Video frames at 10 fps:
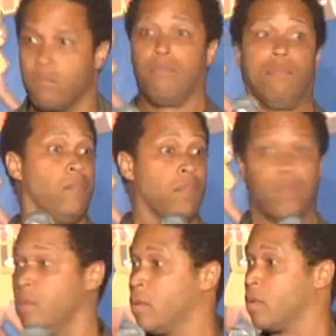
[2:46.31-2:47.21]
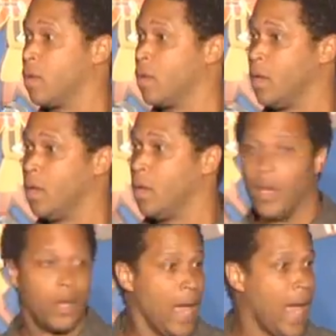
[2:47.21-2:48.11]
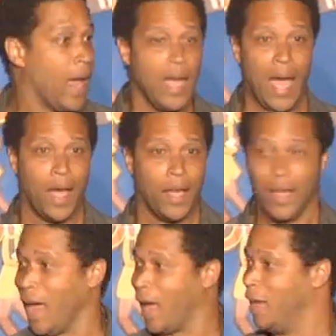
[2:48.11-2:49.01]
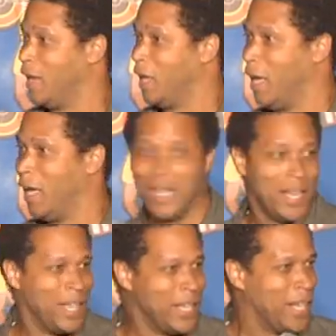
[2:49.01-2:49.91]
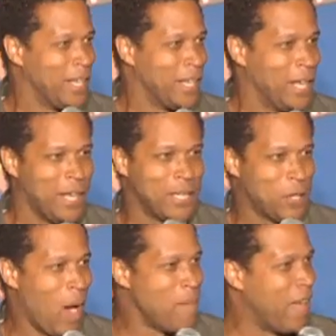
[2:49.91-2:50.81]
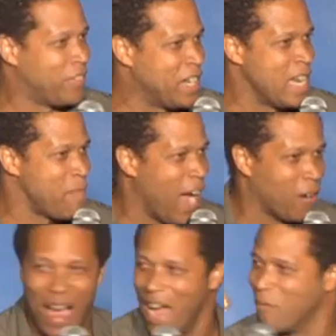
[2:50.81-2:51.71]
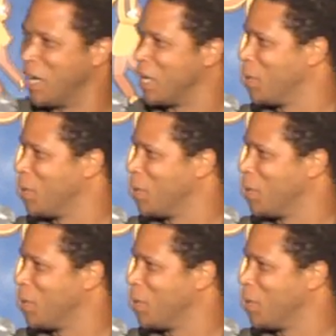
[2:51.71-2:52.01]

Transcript: Yeah. So I'm not the D-bag, right? How